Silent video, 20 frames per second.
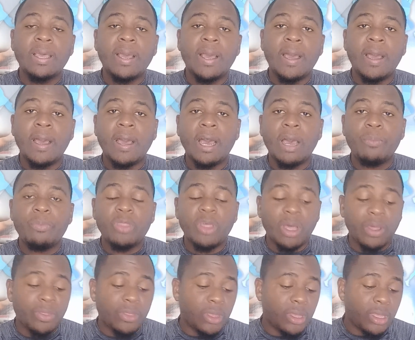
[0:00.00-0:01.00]

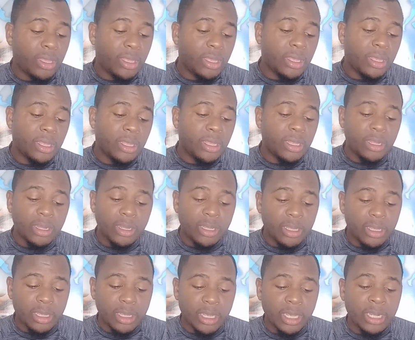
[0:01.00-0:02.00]

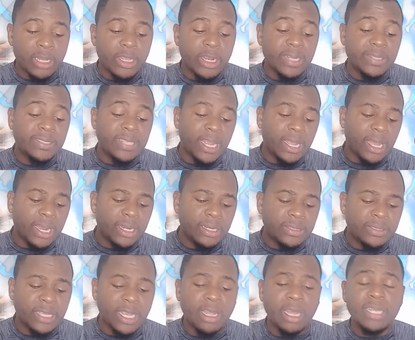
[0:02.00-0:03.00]
in their second
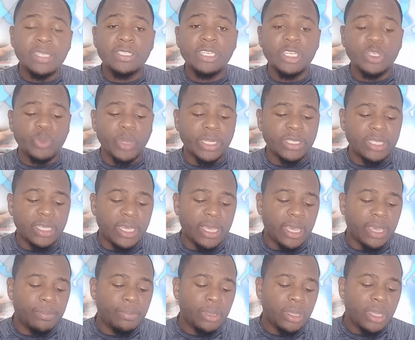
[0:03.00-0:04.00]
T20
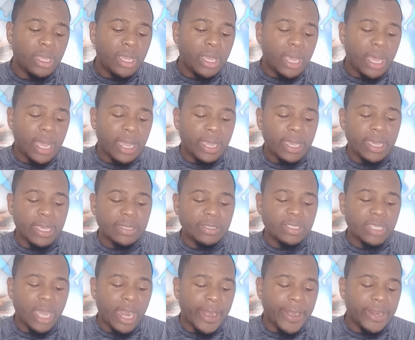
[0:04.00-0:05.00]
game
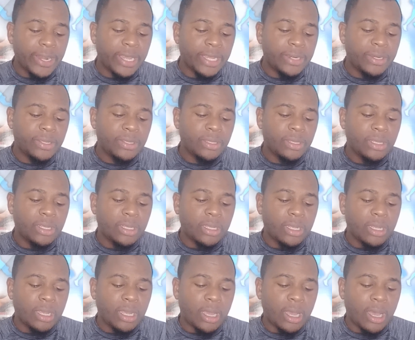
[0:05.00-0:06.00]
against Ireland.
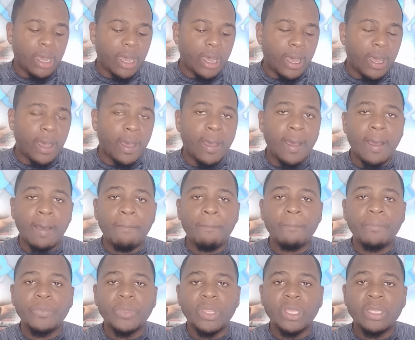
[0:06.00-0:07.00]

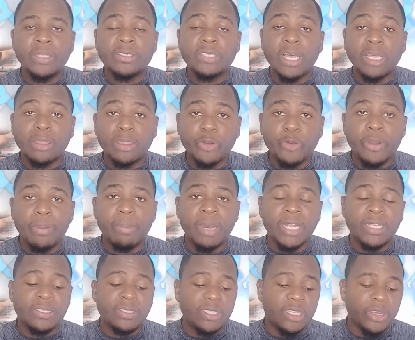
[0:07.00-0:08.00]
It's a
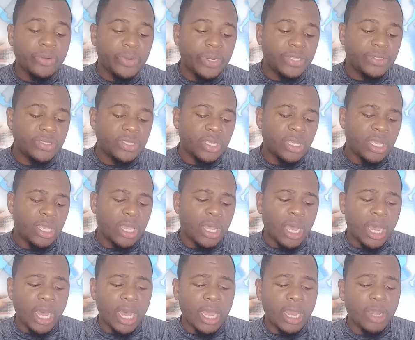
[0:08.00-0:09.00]
3-match series.
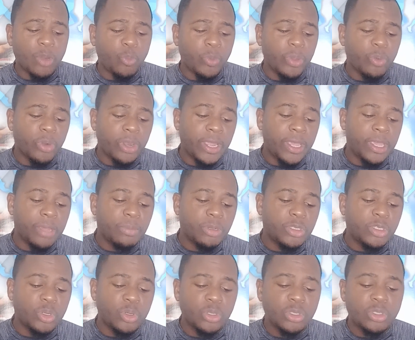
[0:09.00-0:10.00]
And we were able
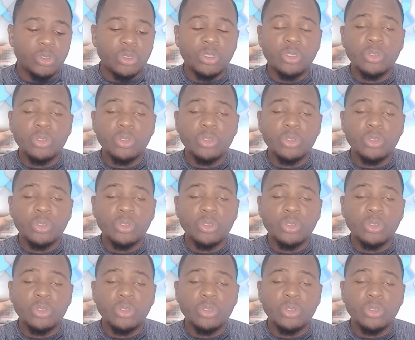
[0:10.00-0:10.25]
to